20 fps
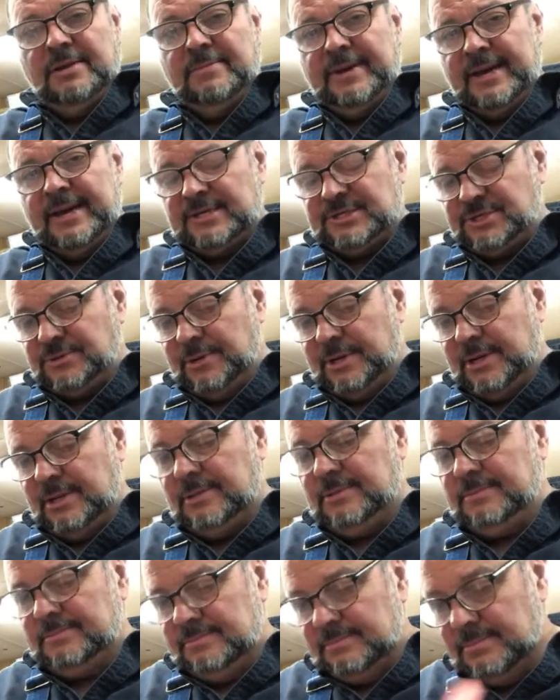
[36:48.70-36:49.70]
Maxwell.
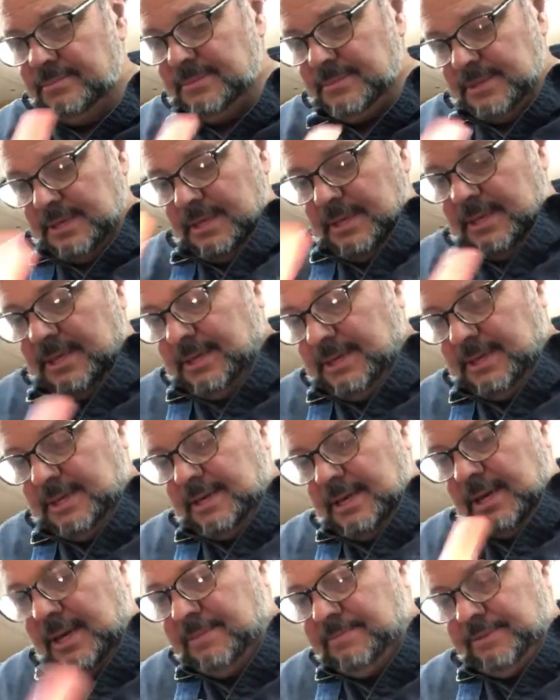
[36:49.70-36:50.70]

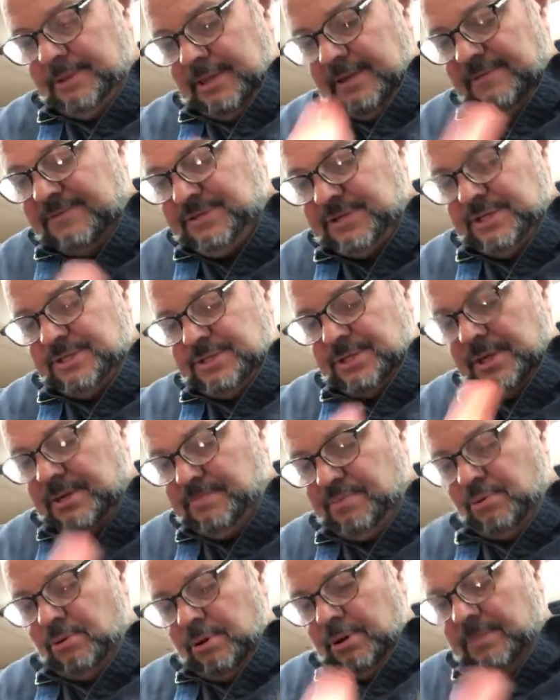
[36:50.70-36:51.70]
Yeah, I believe she's an
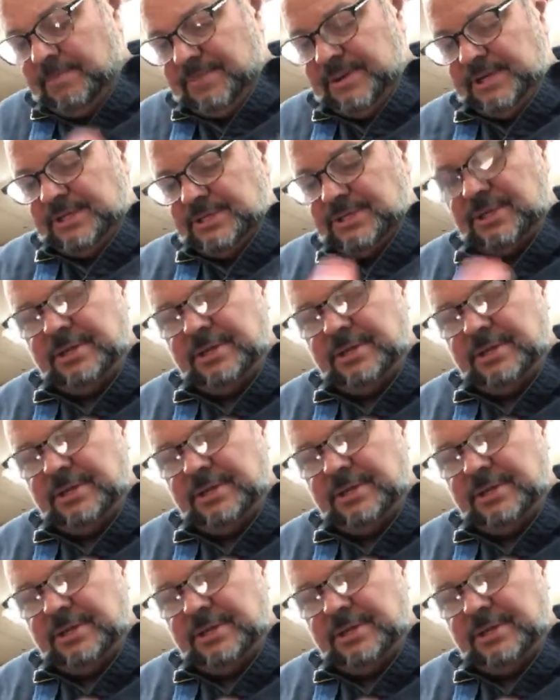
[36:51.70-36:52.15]
important piece of